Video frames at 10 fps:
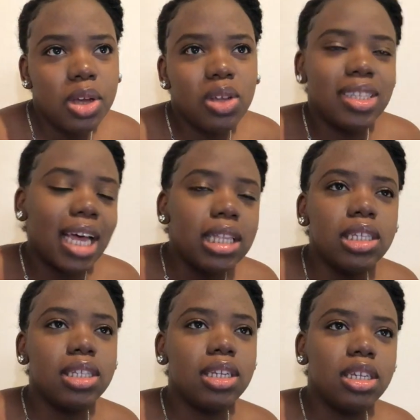you're telling
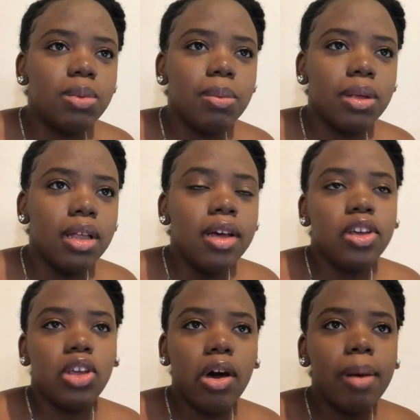this to these people,
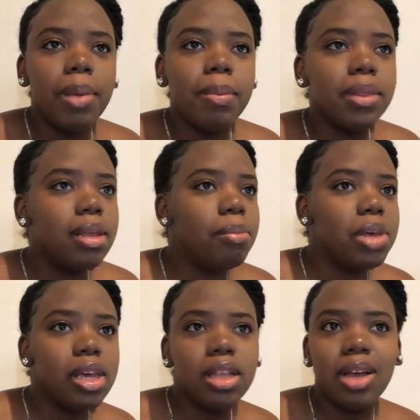younger people than
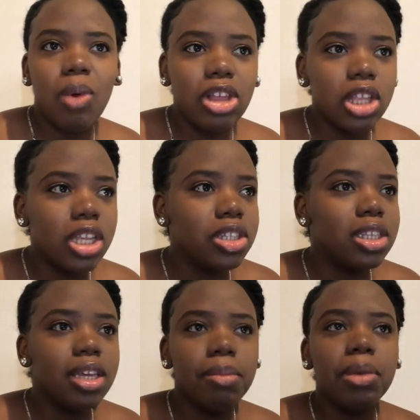me, they watching this and
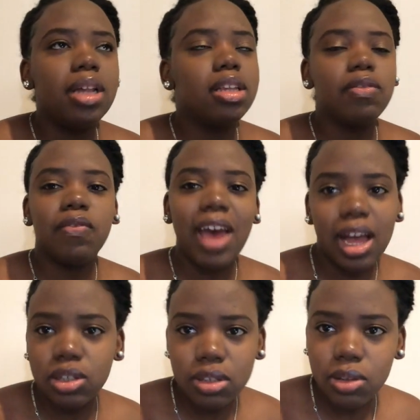thinking, but it's
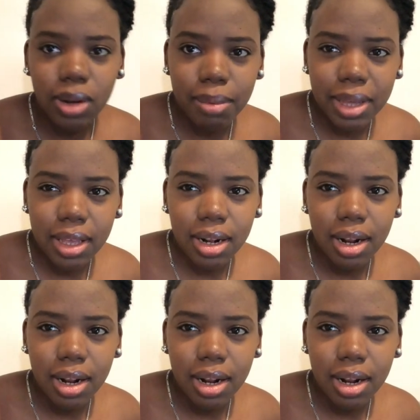facts, you know what I mean?